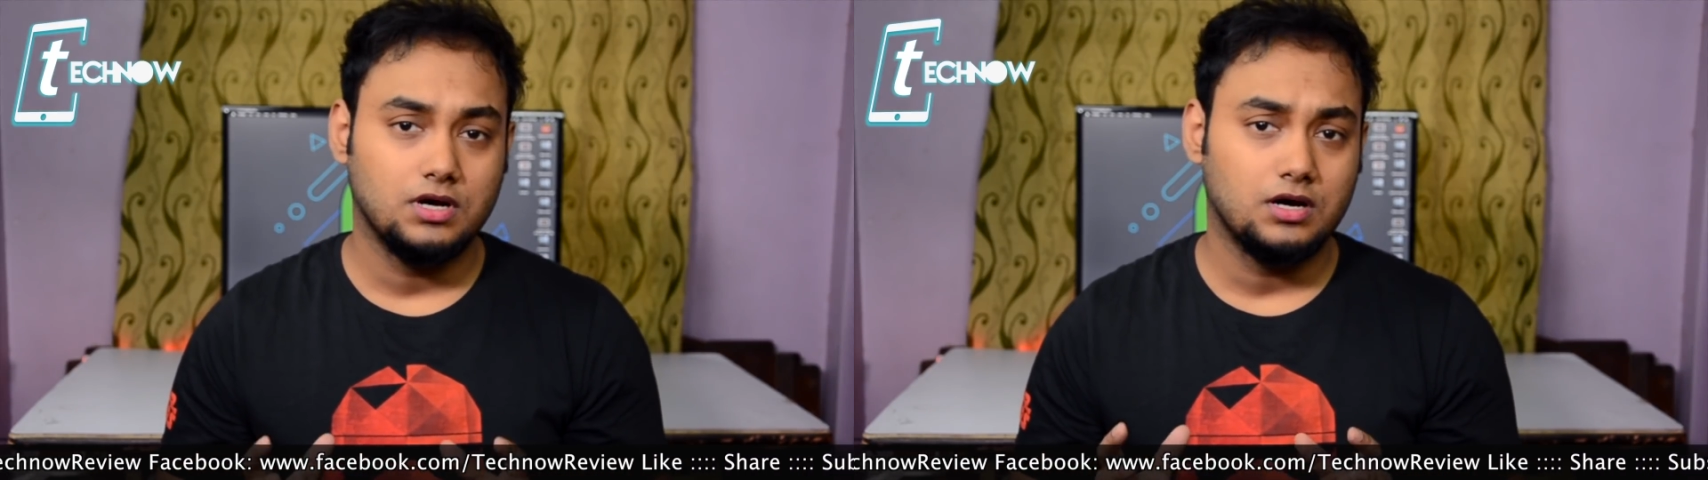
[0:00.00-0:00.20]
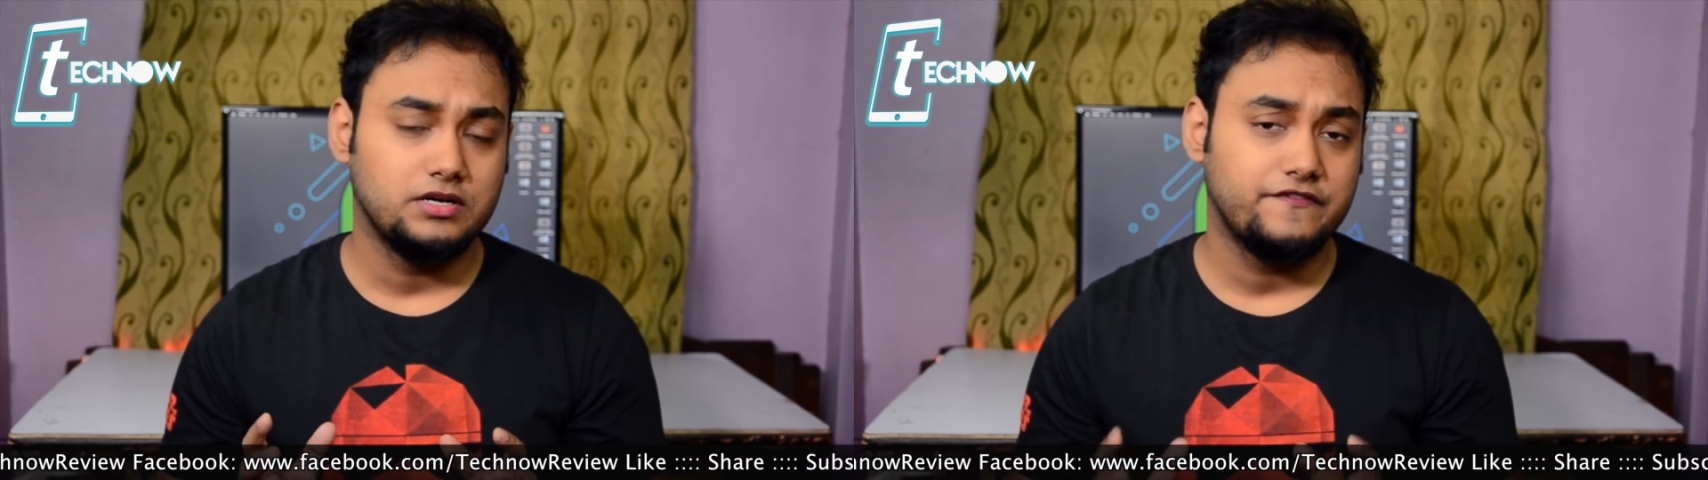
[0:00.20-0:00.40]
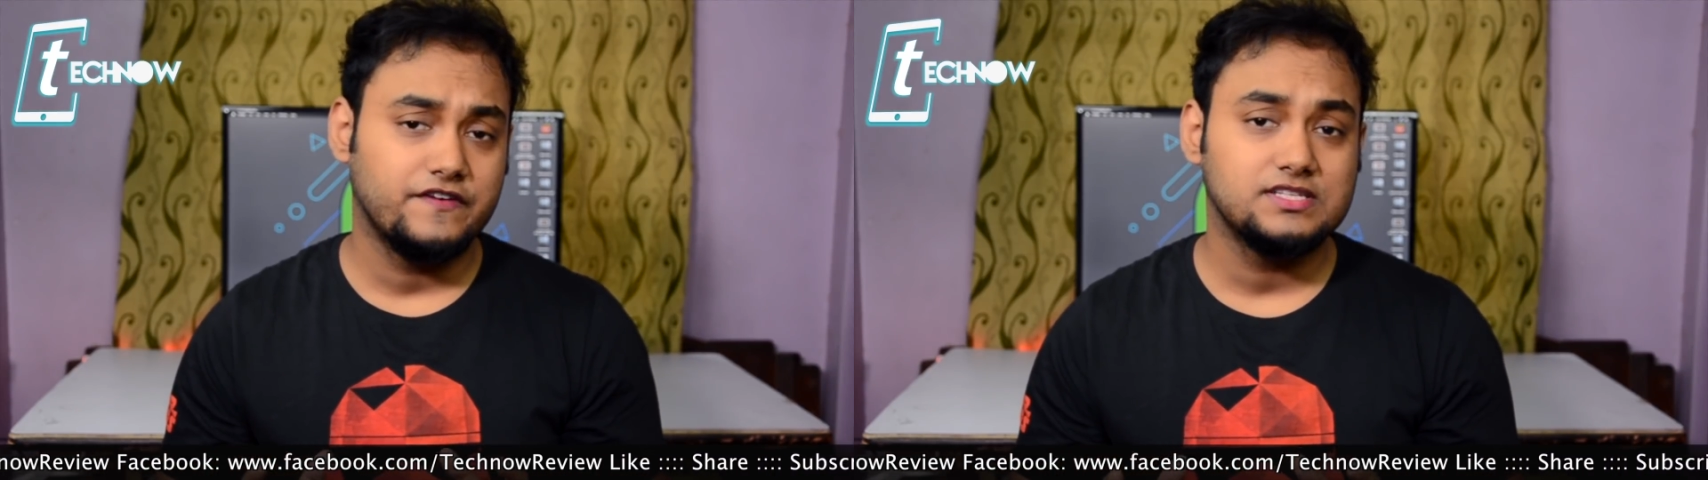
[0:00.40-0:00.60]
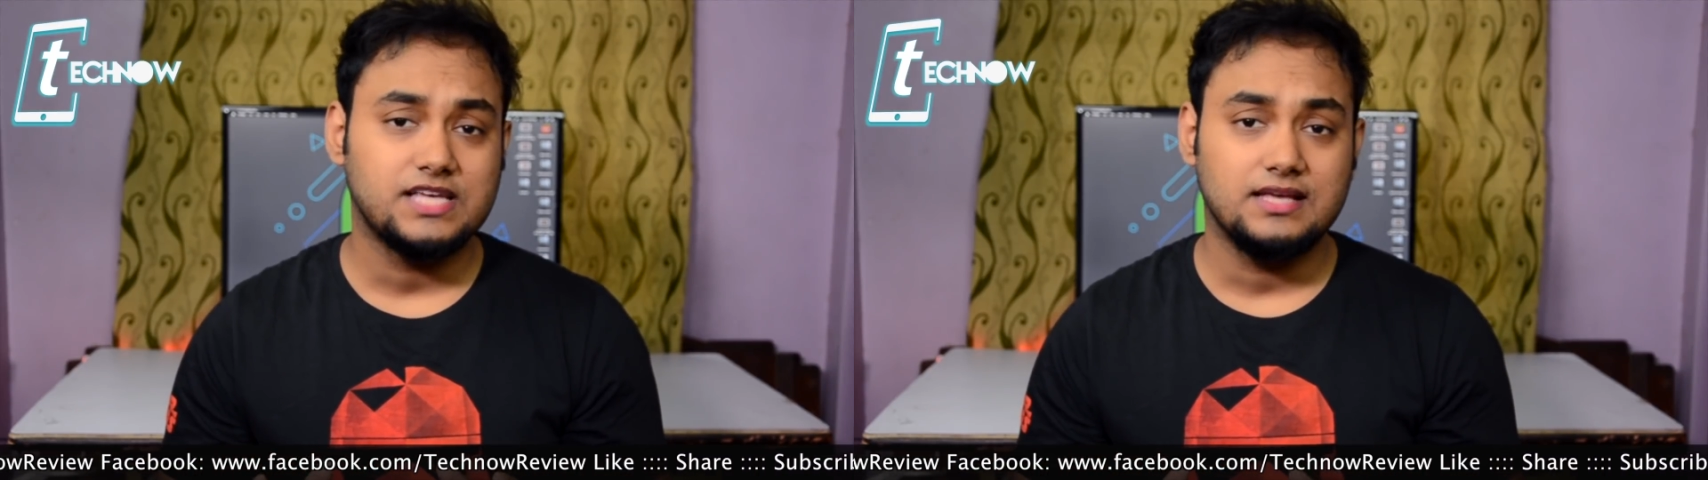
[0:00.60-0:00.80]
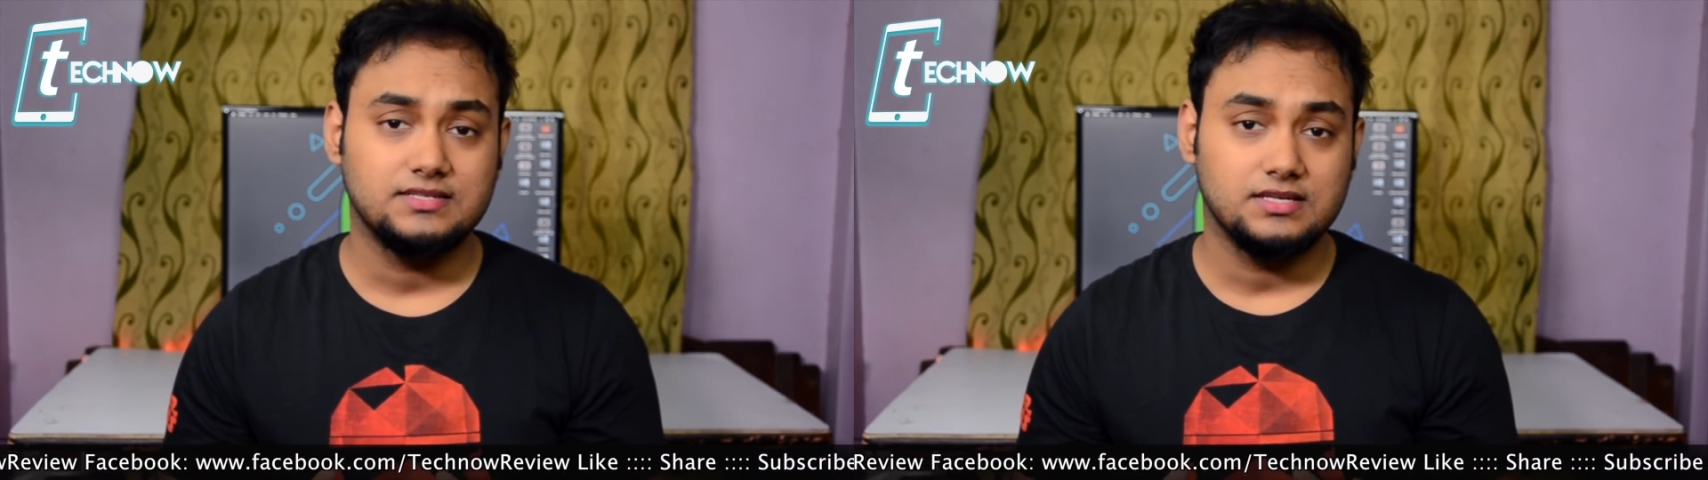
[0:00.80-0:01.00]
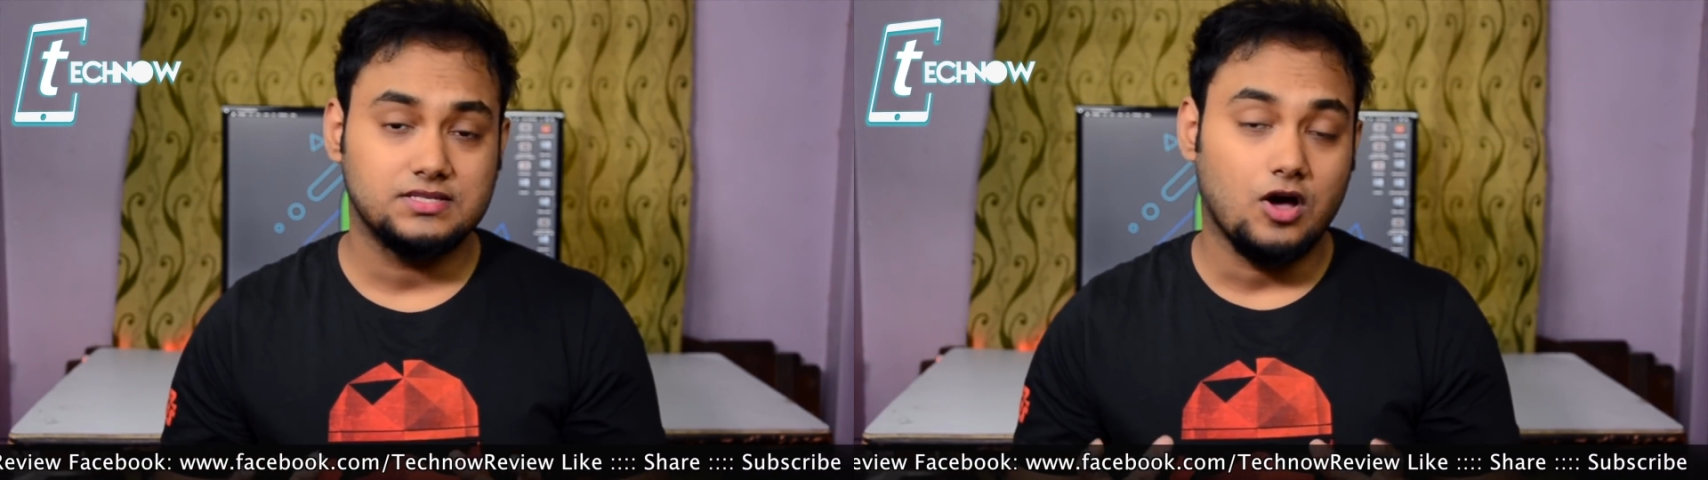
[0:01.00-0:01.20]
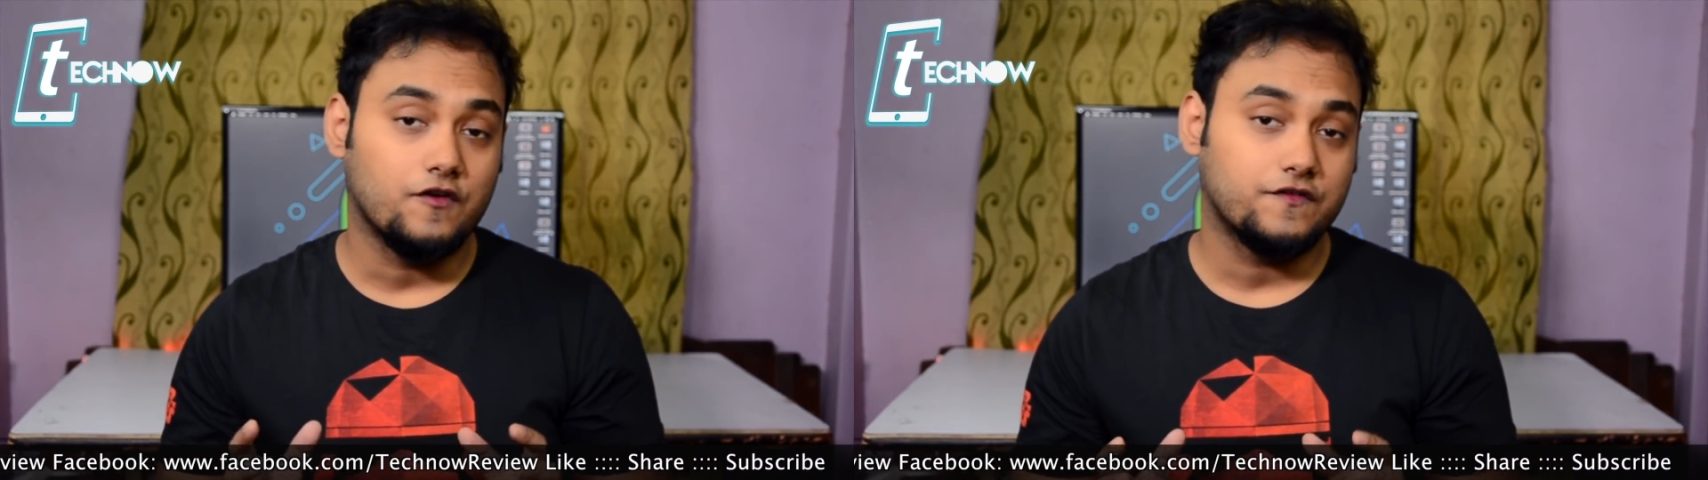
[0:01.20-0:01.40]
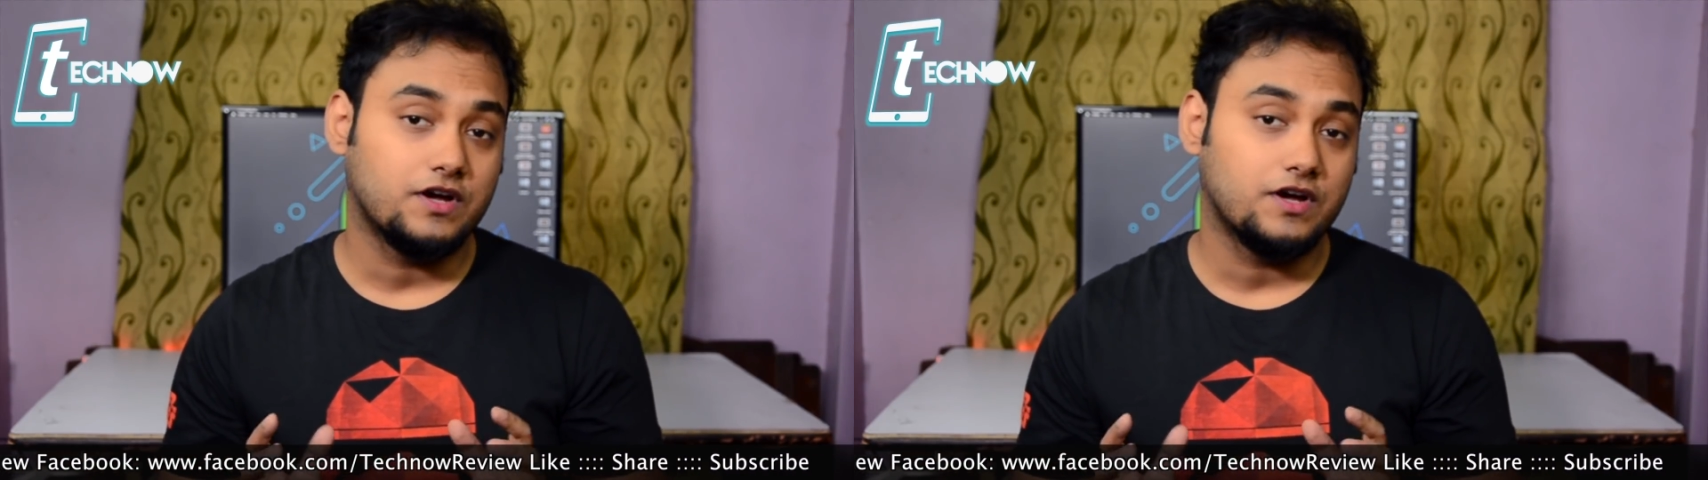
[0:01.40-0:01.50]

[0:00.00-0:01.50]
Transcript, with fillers: the different sizes of